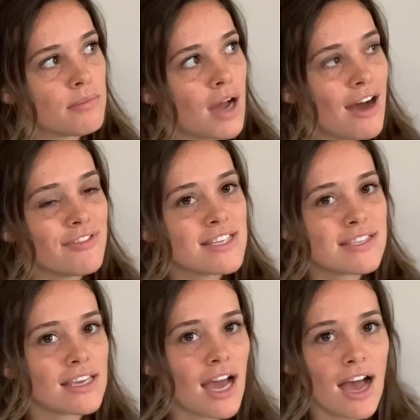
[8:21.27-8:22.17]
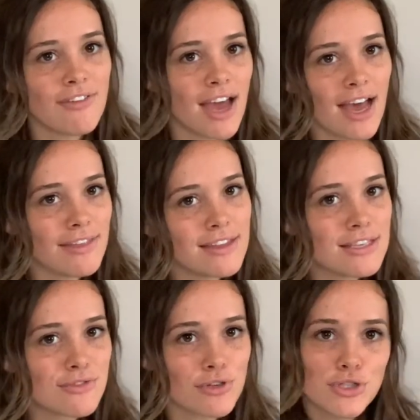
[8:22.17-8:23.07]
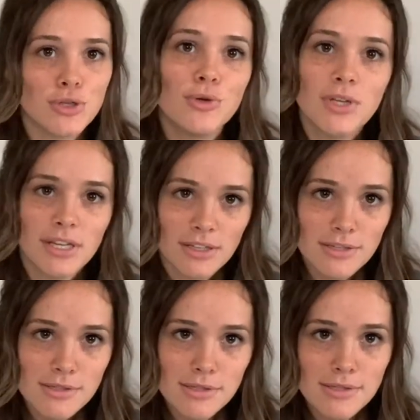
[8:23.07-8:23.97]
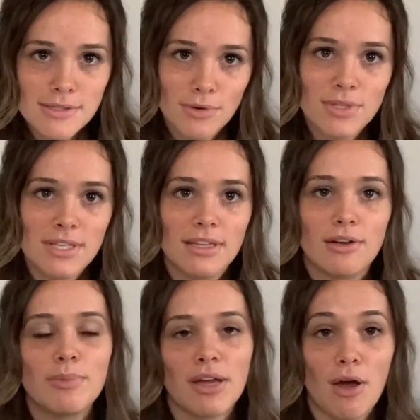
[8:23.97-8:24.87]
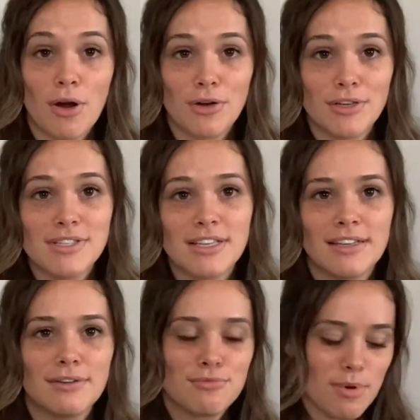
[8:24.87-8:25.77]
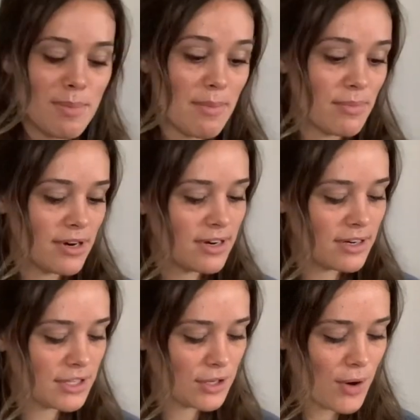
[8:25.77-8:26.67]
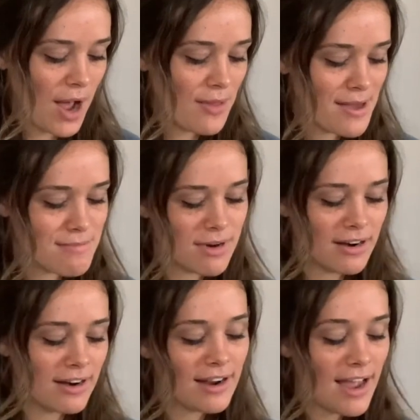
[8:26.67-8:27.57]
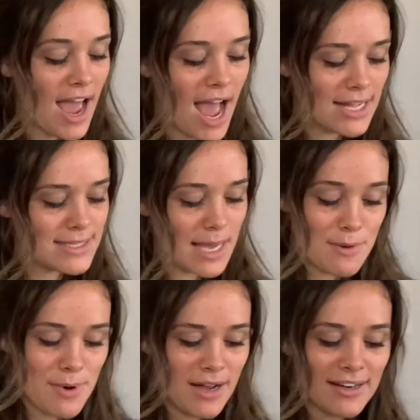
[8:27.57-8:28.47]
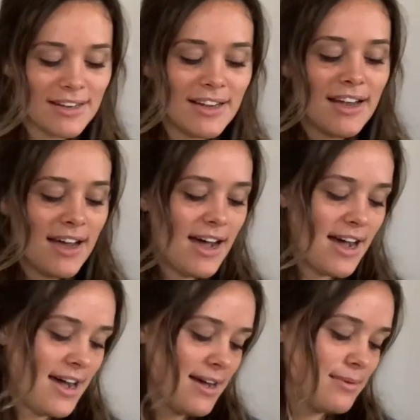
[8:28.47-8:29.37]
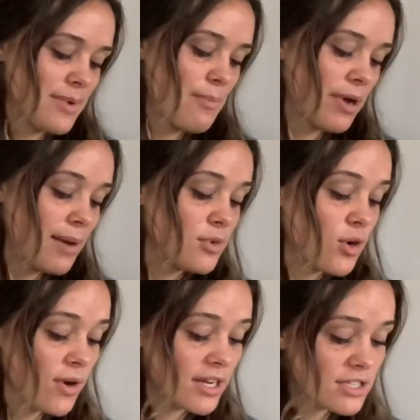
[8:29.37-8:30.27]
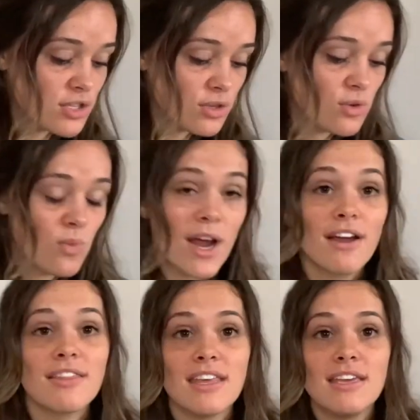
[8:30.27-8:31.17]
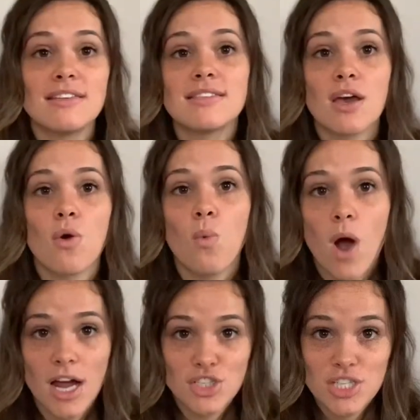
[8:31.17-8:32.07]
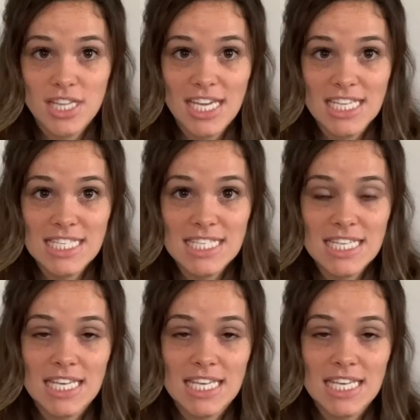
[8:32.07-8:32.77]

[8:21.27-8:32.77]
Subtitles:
Obviously I've had these for 2 years, so it's a little bit harder to remember, you know, how they were on day 1. But I'm going to wear these, wash these,